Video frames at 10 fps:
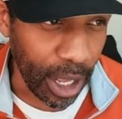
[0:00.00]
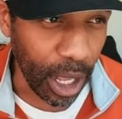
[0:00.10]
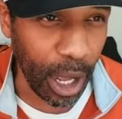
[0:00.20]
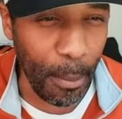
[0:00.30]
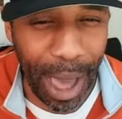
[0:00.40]

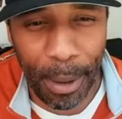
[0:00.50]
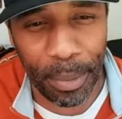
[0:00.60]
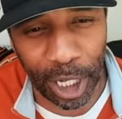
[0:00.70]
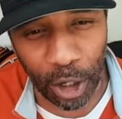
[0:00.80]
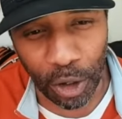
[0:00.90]
uh, Matt
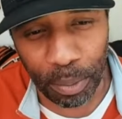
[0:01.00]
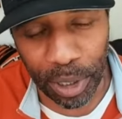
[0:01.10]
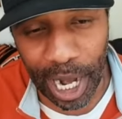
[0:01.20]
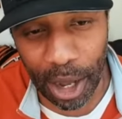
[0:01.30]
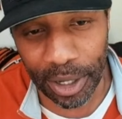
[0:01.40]
Miller
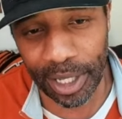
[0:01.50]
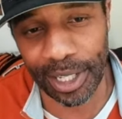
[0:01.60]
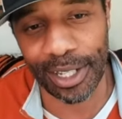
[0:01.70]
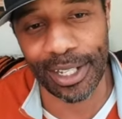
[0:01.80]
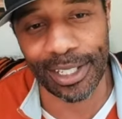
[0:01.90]
put out
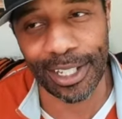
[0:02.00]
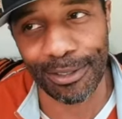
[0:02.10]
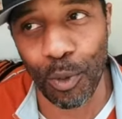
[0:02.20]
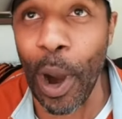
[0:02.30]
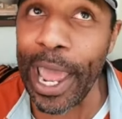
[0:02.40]
his
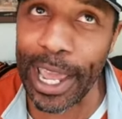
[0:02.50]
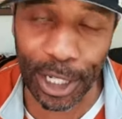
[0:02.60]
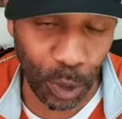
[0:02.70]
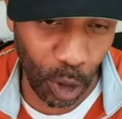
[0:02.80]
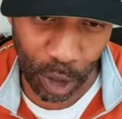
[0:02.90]
way
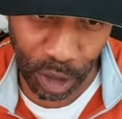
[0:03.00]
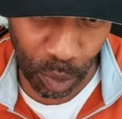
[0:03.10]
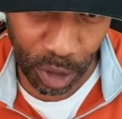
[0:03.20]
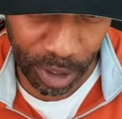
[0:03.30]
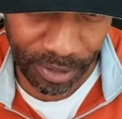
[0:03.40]
too early
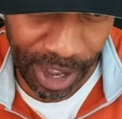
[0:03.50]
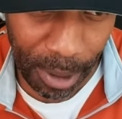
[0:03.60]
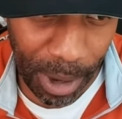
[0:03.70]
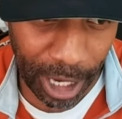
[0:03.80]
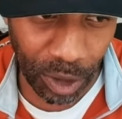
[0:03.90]
2025
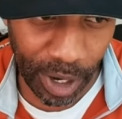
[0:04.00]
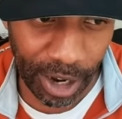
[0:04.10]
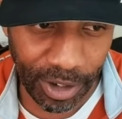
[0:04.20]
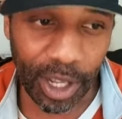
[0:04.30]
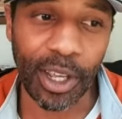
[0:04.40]
mock
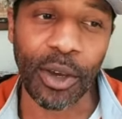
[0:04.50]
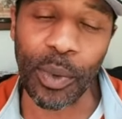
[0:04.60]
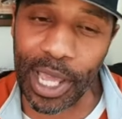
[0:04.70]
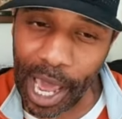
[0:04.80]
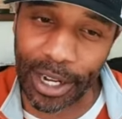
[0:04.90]
draft. We
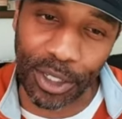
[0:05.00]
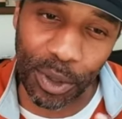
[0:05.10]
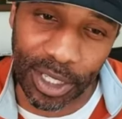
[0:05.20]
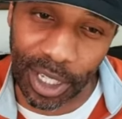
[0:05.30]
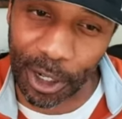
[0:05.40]
got into
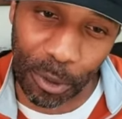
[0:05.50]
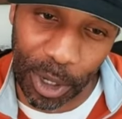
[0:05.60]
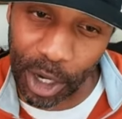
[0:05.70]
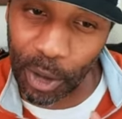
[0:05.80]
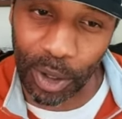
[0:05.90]
this a little
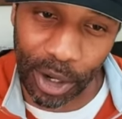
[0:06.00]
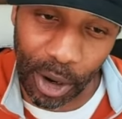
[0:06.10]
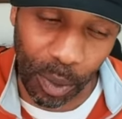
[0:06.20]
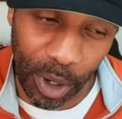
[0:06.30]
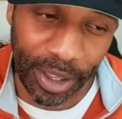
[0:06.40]
bit earlier
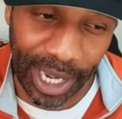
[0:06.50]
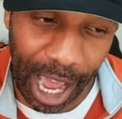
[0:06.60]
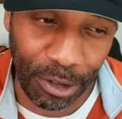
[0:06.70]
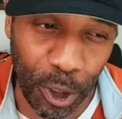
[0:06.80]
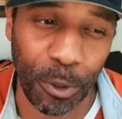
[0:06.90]
on one of the
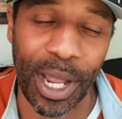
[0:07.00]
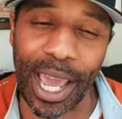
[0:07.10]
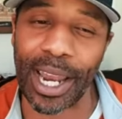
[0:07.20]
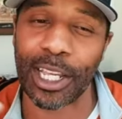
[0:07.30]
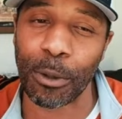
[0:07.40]
live streams, but I
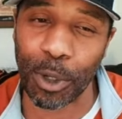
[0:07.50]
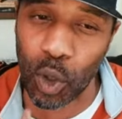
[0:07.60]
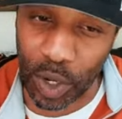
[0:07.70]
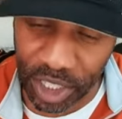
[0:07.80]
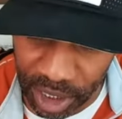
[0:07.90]
got a couple of
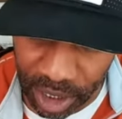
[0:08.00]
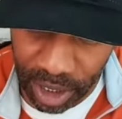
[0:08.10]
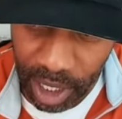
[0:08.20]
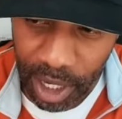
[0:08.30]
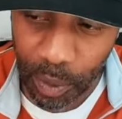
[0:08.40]
questions
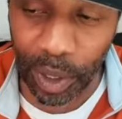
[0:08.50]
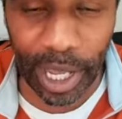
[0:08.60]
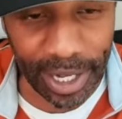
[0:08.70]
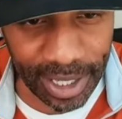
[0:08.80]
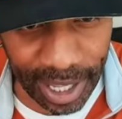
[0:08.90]

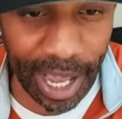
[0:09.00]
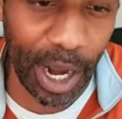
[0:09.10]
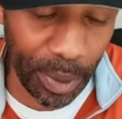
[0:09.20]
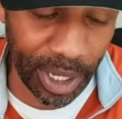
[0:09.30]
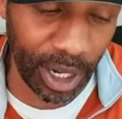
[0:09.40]
related to that. And
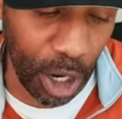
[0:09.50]
I'm going to get